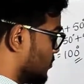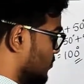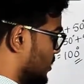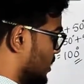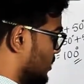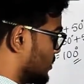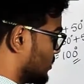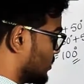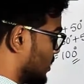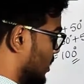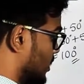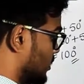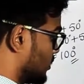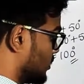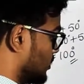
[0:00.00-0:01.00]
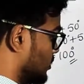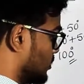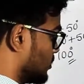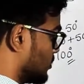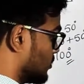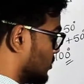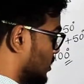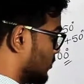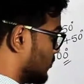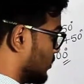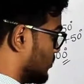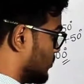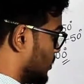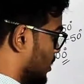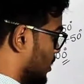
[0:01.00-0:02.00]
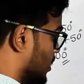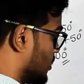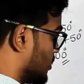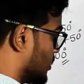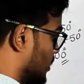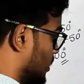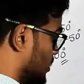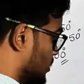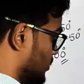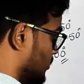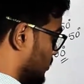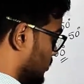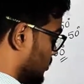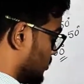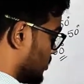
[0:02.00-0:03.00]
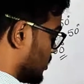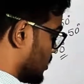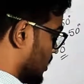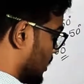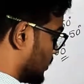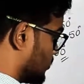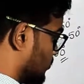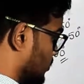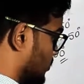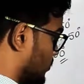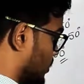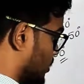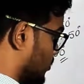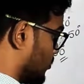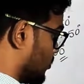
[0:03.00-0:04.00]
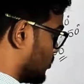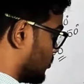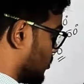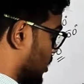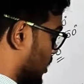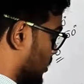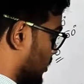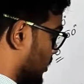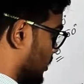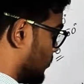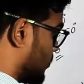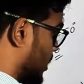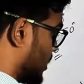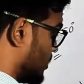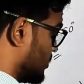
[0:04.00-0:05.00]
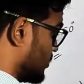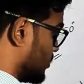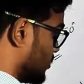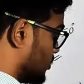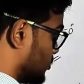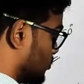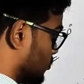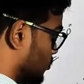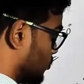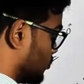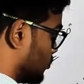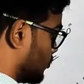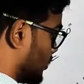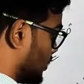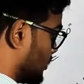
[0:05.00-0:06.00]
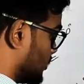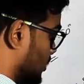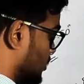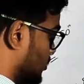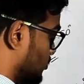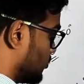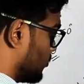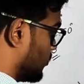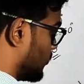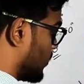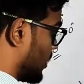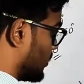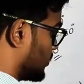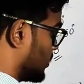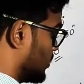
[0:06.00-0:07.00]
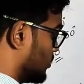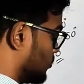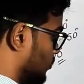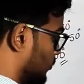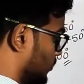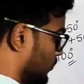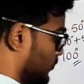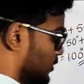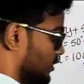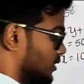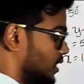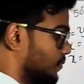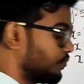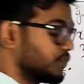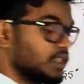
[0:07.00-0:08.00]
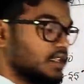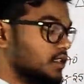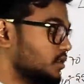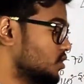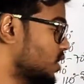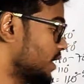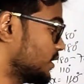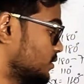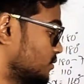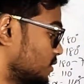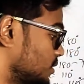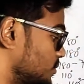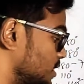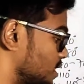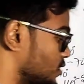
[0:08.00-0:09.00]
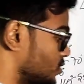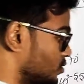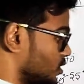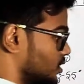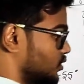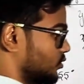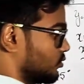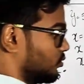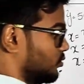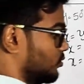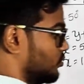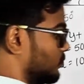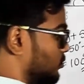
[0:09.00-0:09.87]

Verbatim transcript: minus eighty, that will be one hundred. Then x will be equal to one hundred by two, two ones are, two fives are, two fifties are. So x will be equal to,